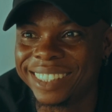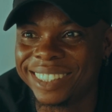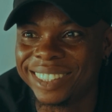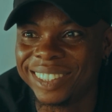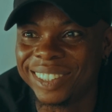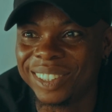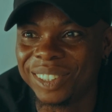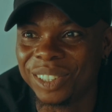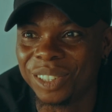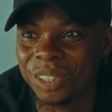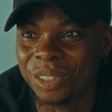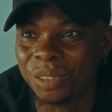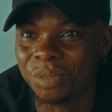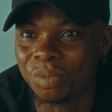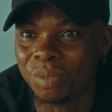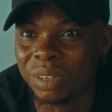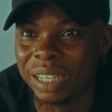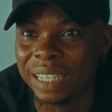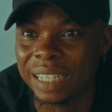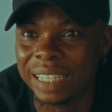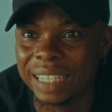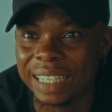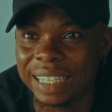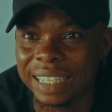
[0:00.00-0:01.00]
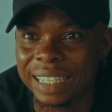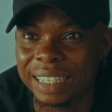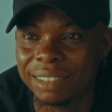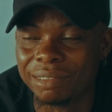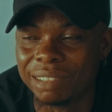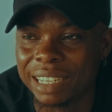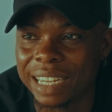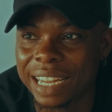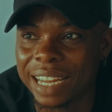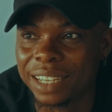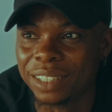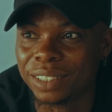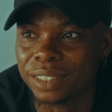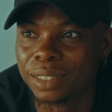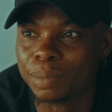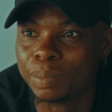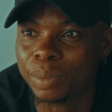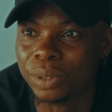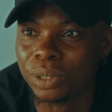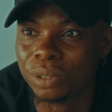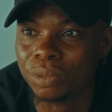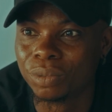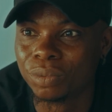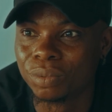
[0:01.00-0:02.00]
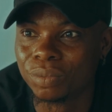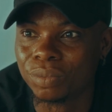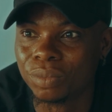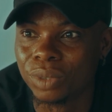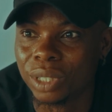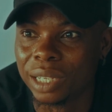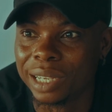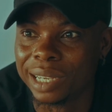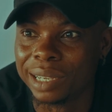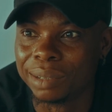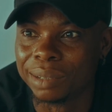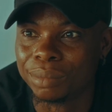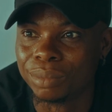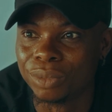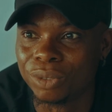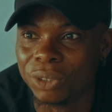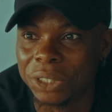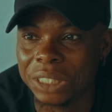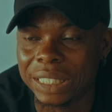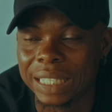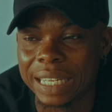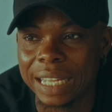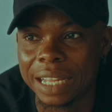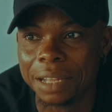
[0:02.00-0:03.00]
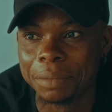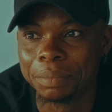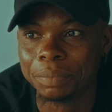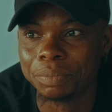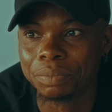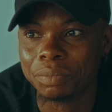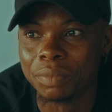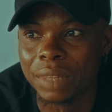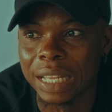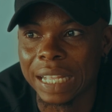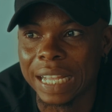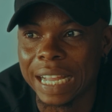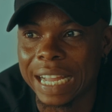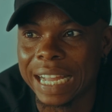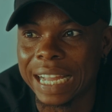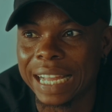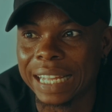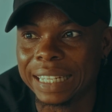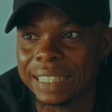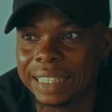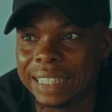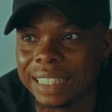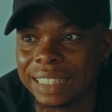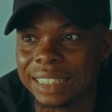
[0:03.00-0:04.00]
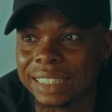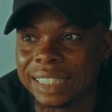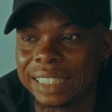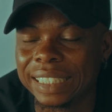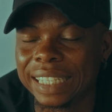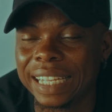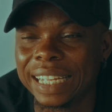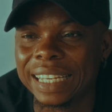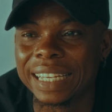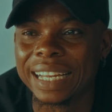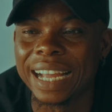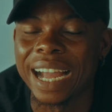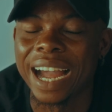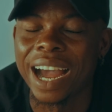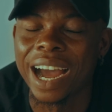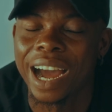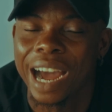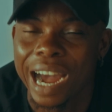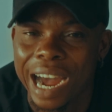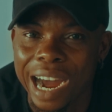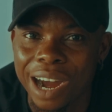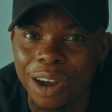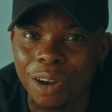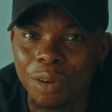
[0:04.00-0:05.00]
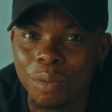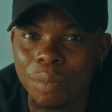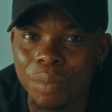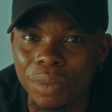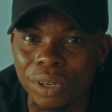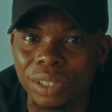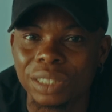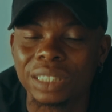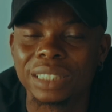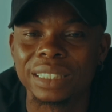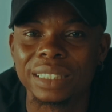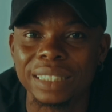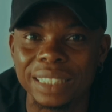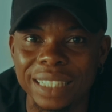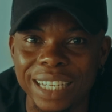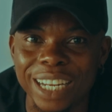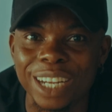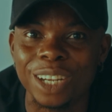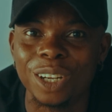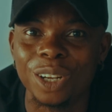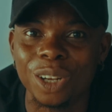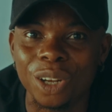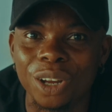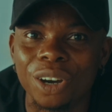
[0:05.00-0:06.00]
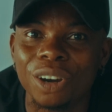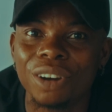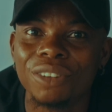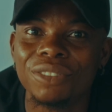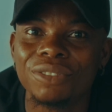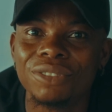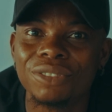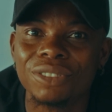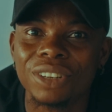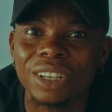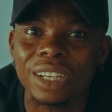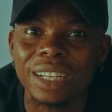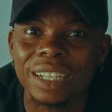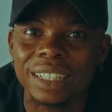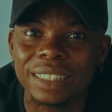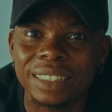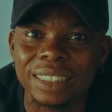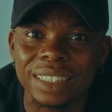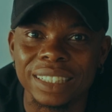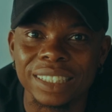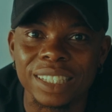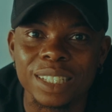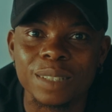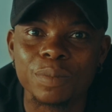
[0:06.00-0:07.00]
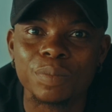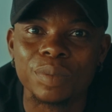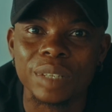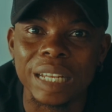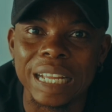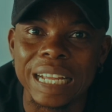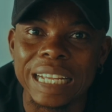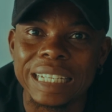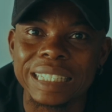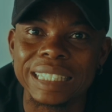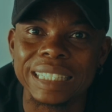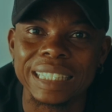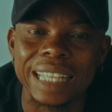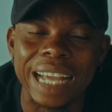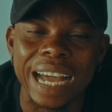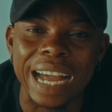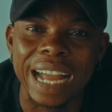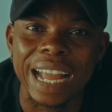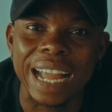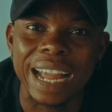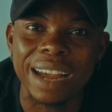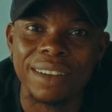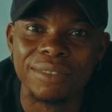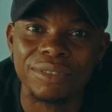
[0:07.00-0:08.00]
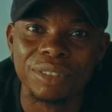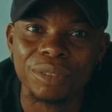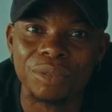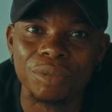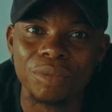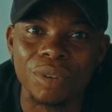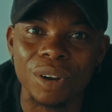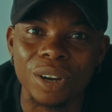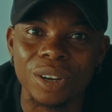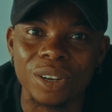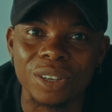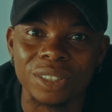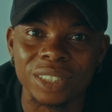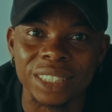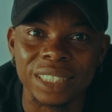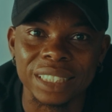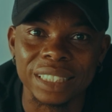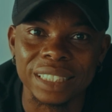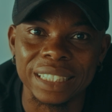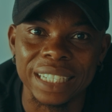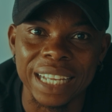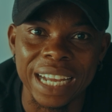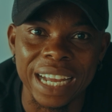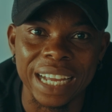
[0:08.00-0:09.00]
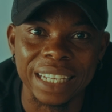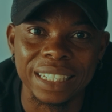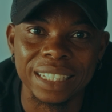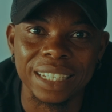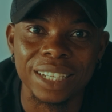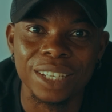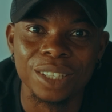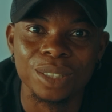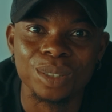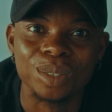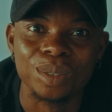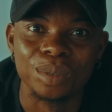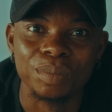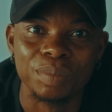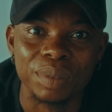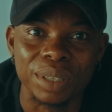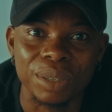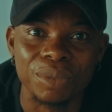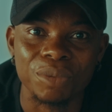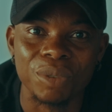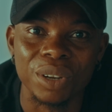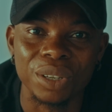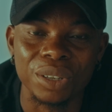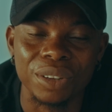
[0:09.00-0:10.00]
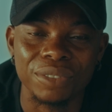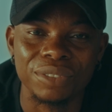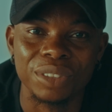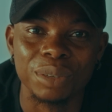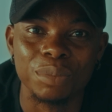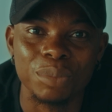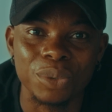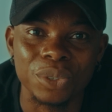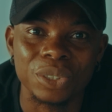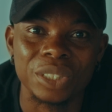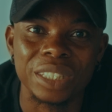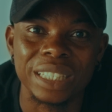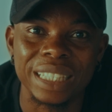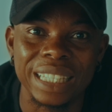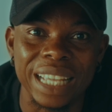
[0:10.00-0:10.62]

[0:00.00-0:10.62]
We kind of spoke with them, and they shared how much they love this place that everyone considered to be one of the most